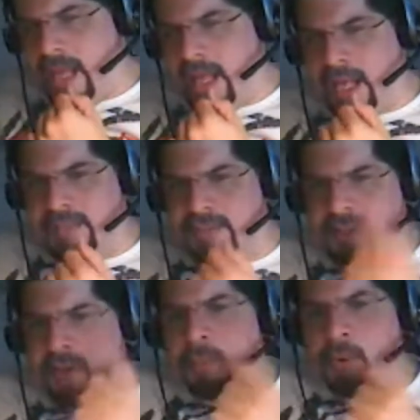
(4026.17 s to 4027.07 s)
at
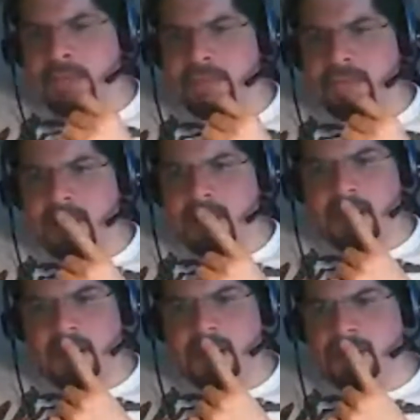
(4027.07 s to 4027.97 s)
some point
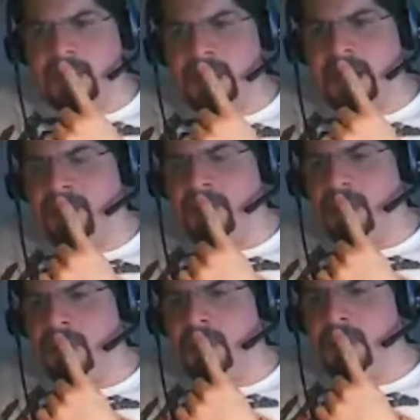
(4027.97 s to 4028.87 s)
during the
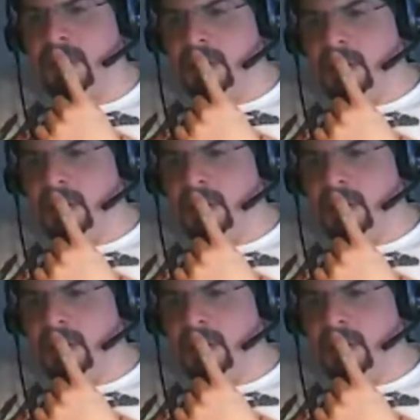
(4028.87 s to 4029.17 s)
afternoon,